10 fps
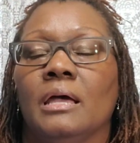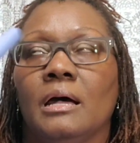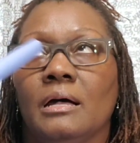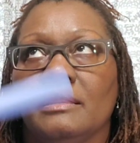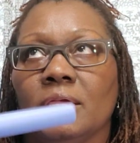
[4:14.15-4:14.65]

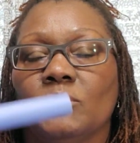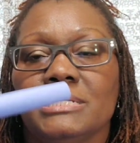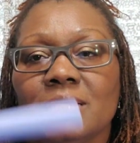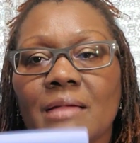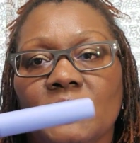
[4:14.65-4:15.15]
the only
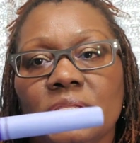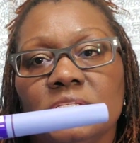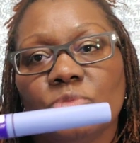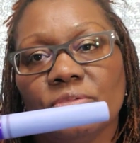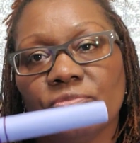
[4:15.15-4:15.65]
time you need
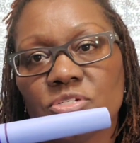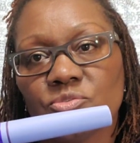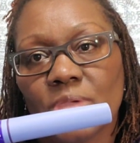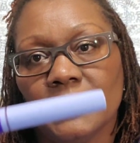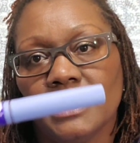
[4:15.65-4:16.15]
to
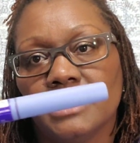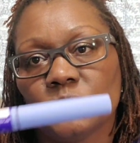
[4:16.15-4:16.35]
refrigerate it